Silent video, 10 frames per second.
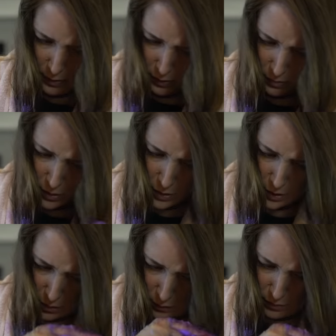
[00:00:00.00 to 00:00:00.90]
Something
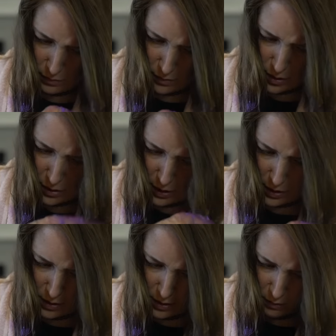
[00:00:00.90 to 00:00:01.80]
tells me my
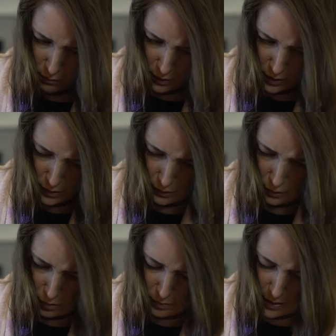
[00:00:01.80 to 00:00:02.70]
technique really isn't
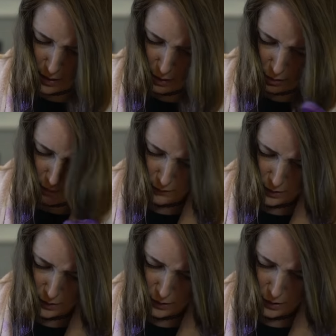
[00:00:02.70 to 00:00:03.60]
gonna pay off
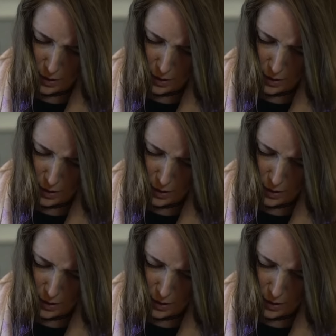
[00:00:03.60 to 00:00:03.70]
this